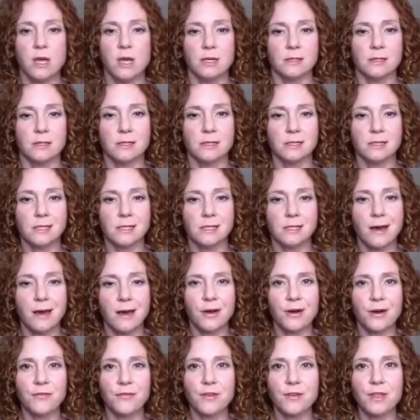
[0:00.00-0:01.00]

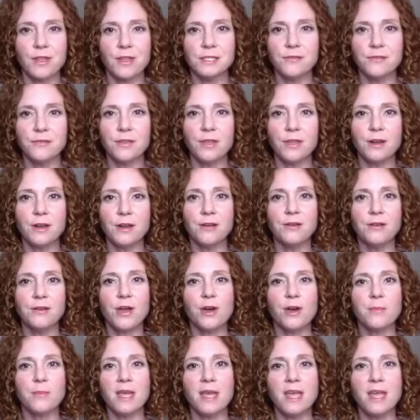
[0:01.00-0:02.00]
So for those of you that don't
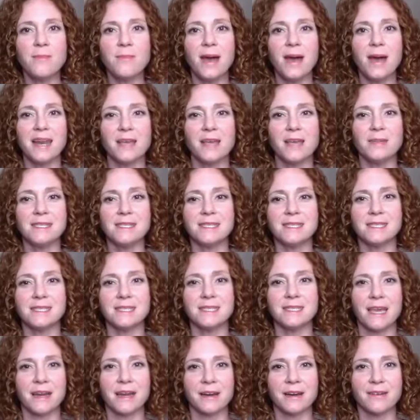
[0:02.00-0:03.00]
know me, my name is
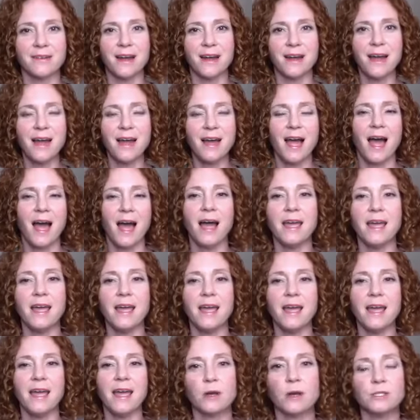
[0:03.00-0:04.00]
Sarah. I
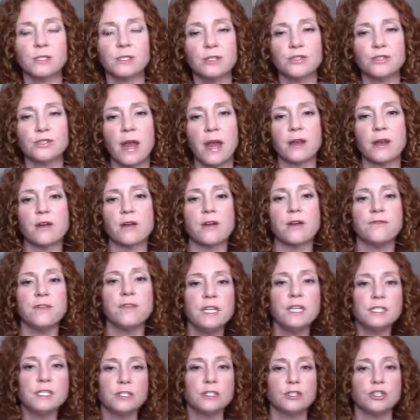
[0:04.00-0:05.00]
am a personal trainer, a
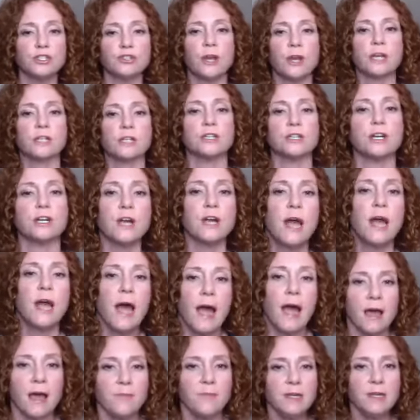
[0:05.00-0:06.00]
fitness instructor.
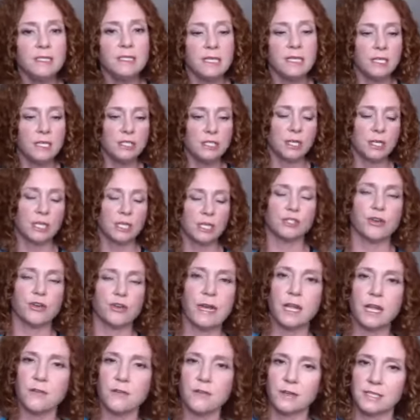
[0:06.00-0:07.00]
I've been teaching and
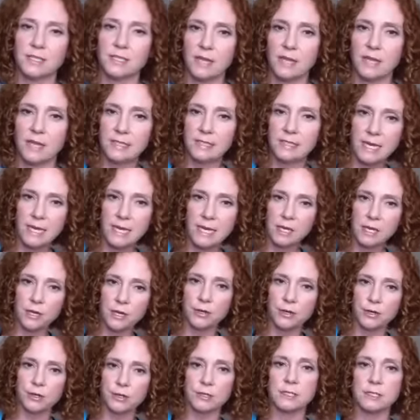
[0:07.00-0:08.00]
training for 17
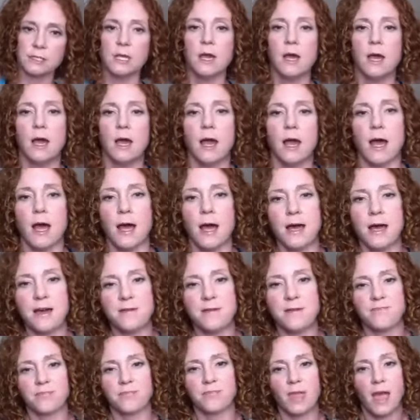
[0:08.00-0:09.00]
years.
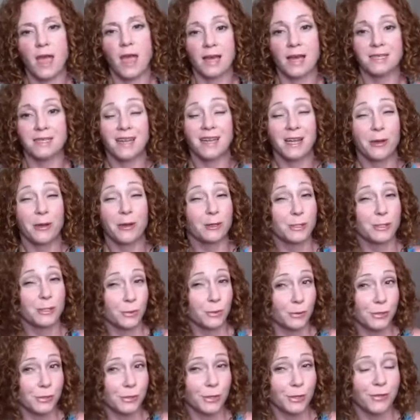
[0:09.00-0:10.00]
I did not go to
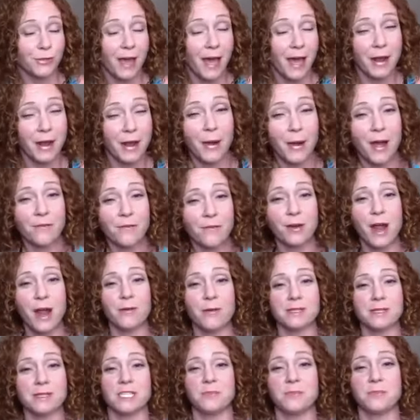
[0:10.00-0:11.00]
school to do that. However, I
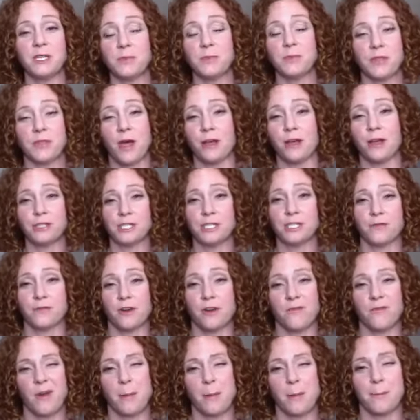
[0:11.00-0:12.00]
was a speech pathologist
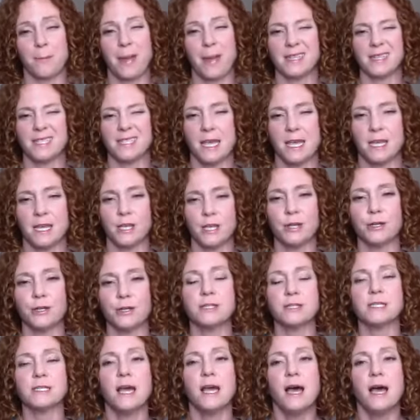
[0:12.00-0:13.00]
for about 10
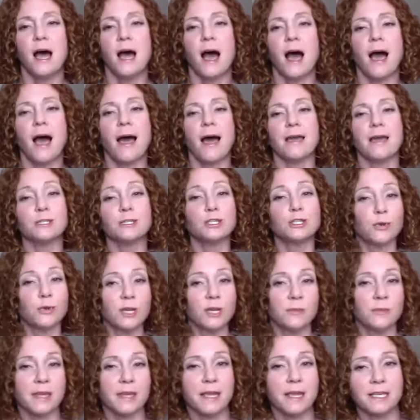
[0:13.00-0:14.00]
years. I
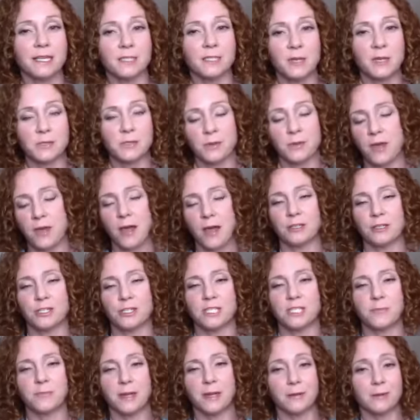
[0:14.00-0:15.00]
enjoyed being a speech
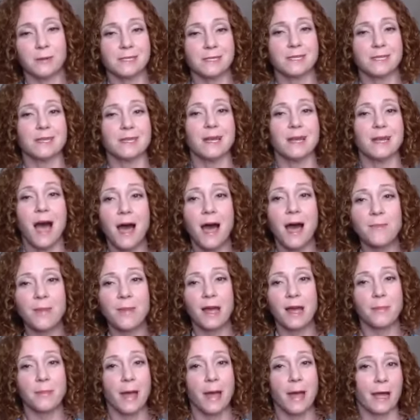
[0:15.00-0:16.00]
pathologist, but it was not
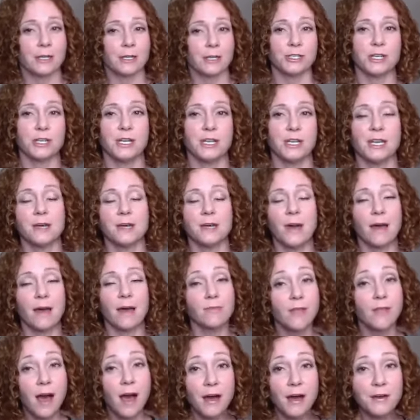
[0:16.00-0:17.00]
my passion and my
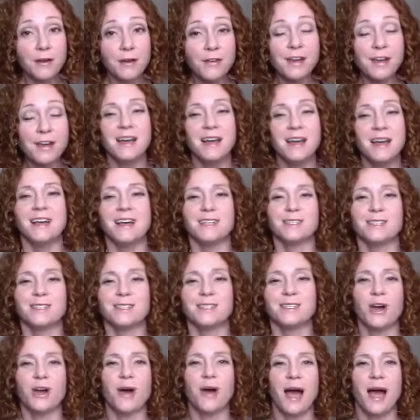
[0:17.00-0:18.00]
love. So
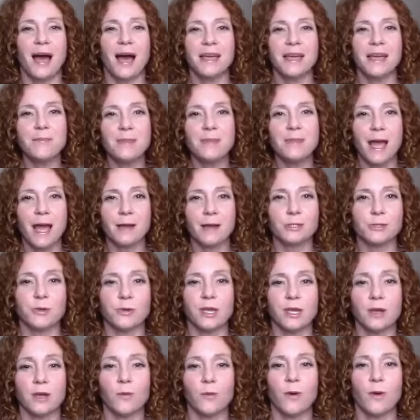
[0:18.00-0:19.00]
I am now
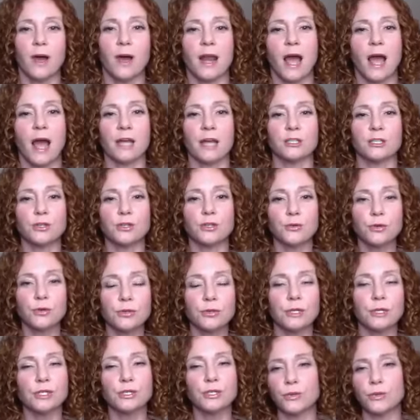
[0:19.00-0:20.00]
doing what I
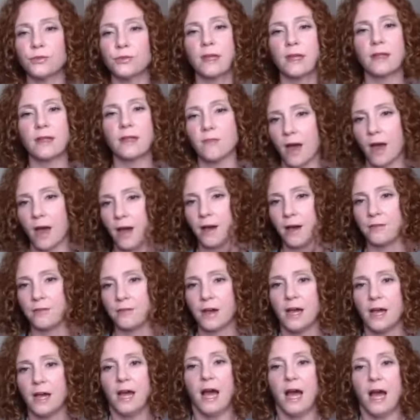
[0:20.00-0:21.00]
truly love.
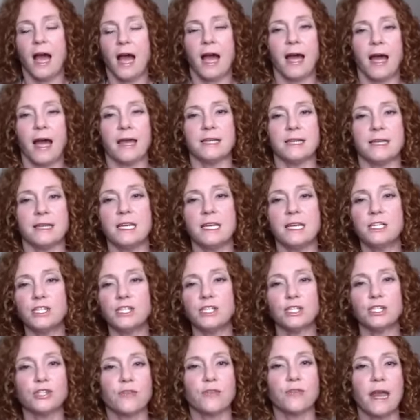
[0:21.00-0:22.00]
I teach
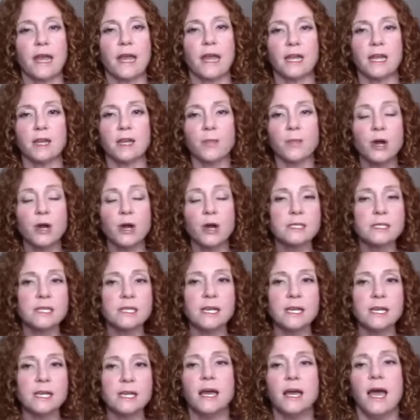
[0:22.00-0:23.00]
and train in
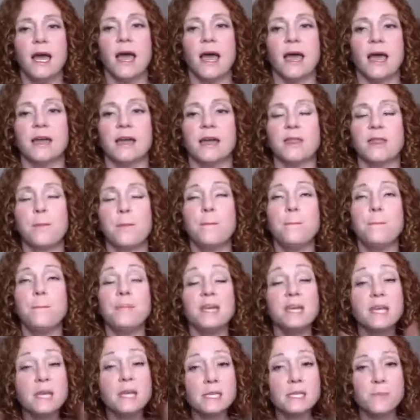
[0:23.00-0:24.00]
person, and the
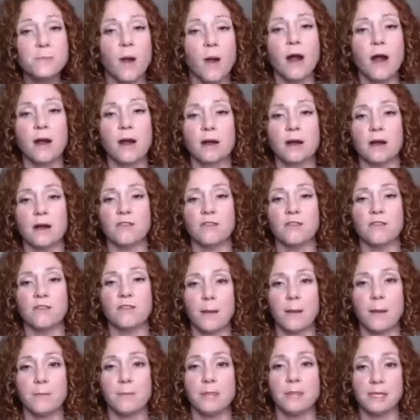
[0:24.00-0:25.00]
biggest part of
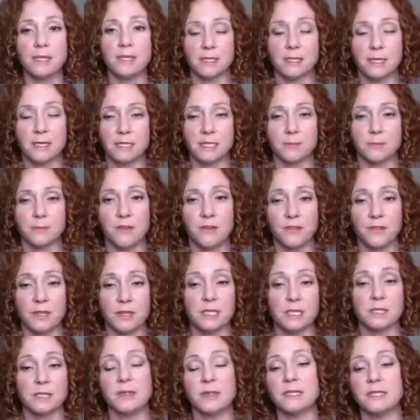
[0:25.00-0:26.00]
my business, my
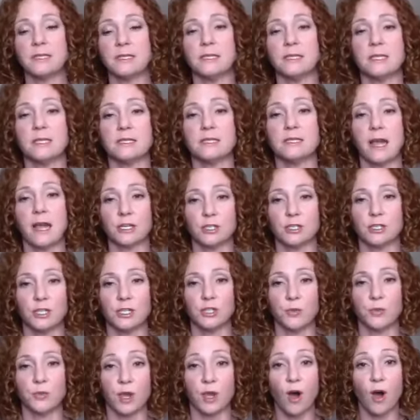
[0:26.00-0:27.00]
fitness business, is actually
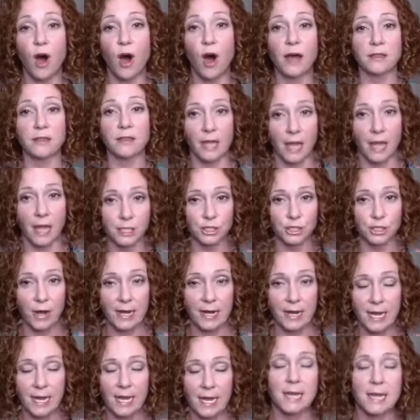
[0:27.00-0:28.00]
doing online
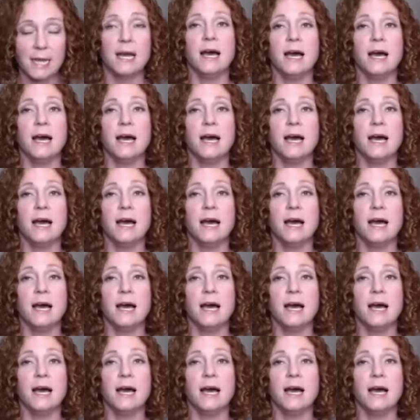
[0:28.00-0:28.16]
training.